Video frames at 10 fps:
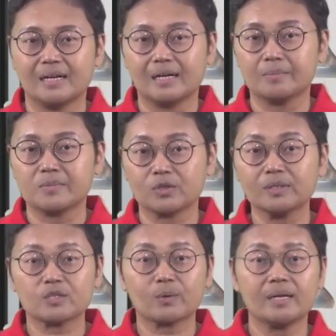So
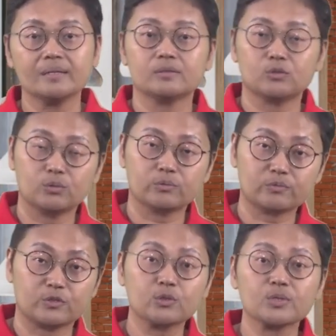that's why to
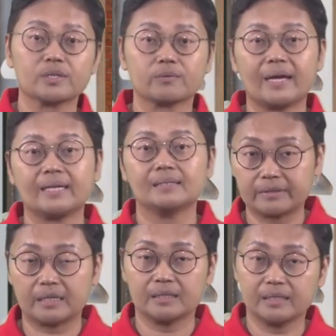choose the right
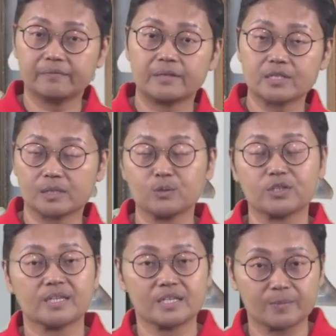delivery
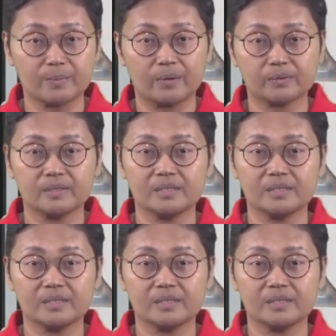solution is important.